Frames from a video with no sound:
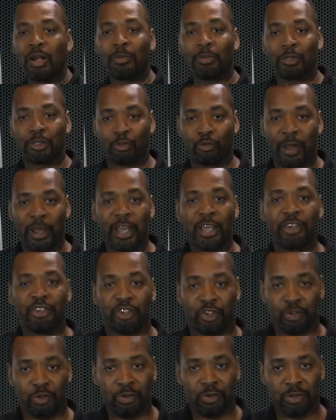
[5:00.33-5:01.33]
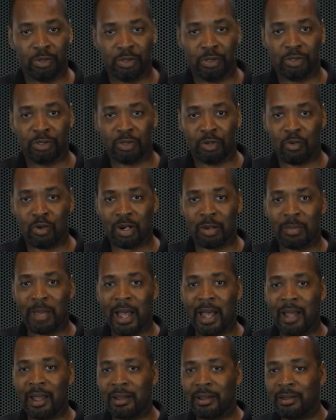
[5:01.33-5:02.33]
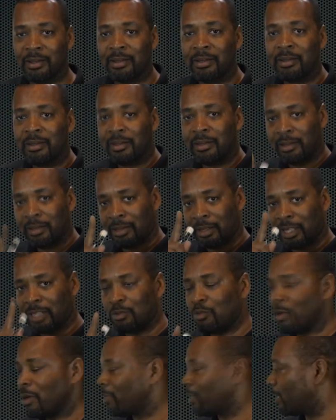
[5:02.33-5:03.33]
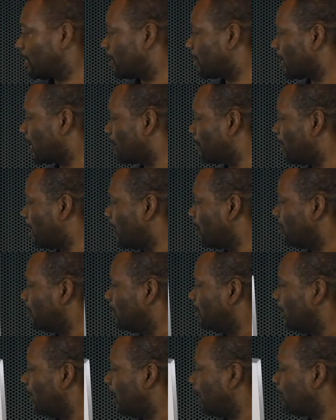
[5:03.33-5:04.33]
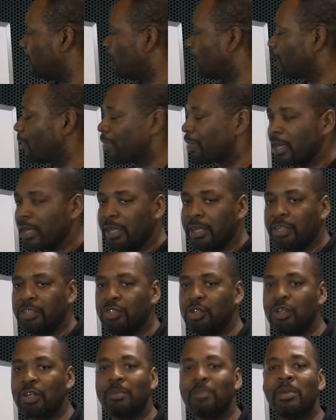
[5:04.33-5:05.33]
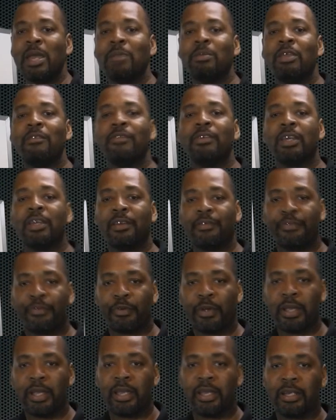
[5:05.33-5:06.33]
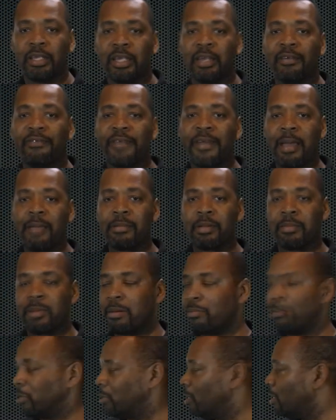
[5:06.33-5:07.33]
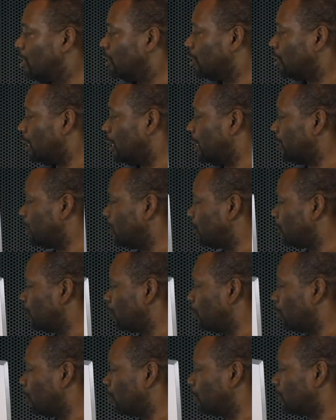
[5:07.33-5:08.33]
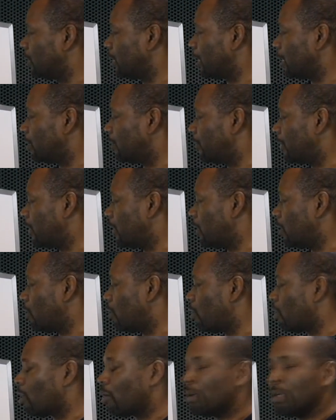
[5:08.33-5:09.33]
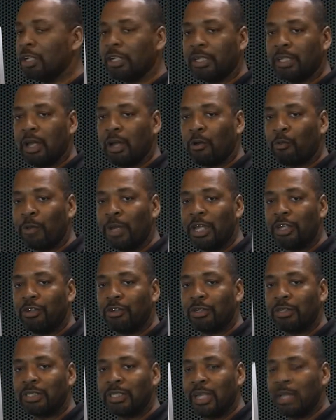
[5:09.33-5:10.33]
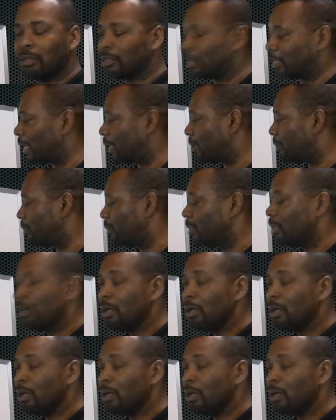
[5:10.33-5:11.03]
to persuade you to want to buy? That's one thing to think about. And the other thing is, you could maybe even get a friend, get a family member to listen to your sales video or look or read your sales letter,